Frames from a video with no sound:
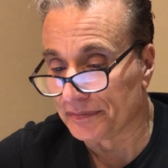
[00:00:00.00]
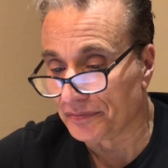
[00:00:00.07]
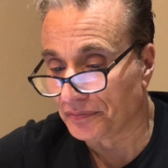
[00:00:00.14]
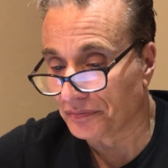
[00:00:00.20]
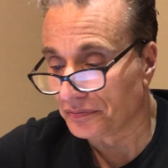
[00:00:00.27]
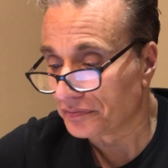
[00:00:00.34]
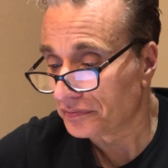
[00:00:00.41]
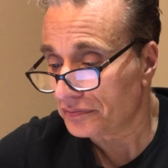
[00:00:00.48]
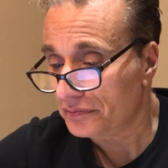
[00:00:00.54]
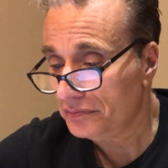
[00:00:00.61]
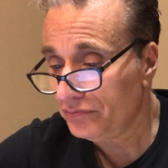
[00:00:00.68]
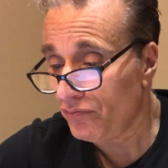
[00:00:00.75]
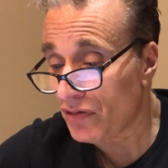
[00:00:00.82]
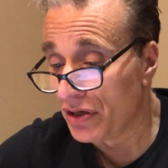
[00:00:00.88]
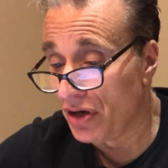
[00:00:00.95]
Nah.
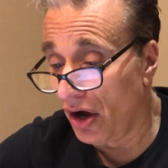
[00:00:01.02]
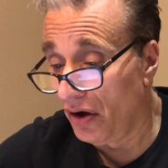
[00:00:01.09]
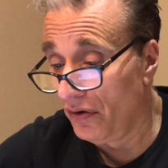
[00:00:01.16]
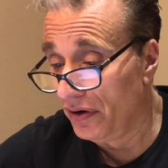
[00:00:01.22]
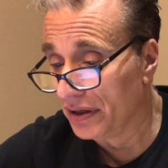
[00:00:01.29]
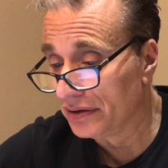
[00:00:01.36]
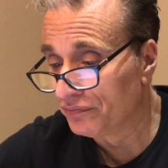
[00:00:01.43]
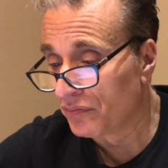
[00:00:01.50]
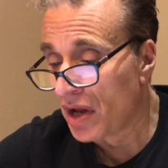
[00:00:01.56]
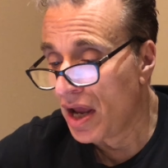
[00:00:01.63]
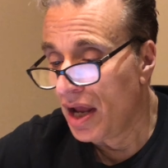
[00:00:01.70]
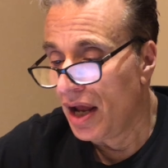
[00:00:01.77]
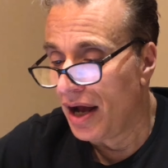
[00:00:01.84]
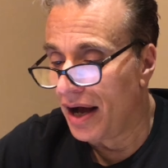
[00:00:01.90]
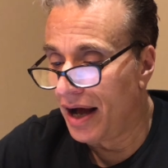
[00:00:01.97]
No?
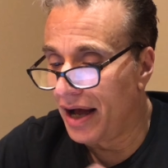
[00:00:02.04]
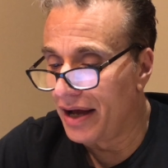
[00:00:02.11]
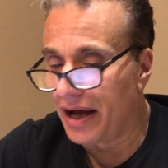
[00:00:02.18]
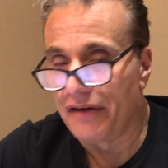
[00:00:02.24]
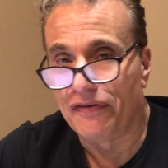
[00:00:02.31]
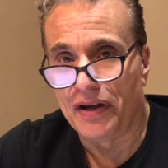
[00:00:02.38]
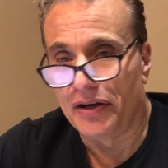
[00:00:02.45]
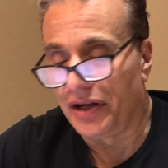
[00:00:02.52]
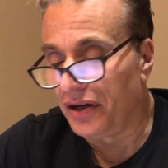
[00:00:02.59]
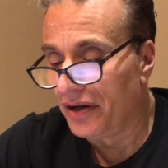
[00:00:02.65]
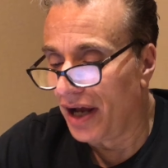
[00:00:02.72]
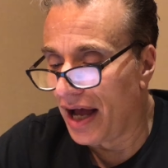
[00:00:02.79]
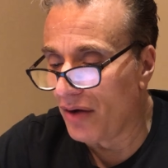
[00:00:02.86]
I found it.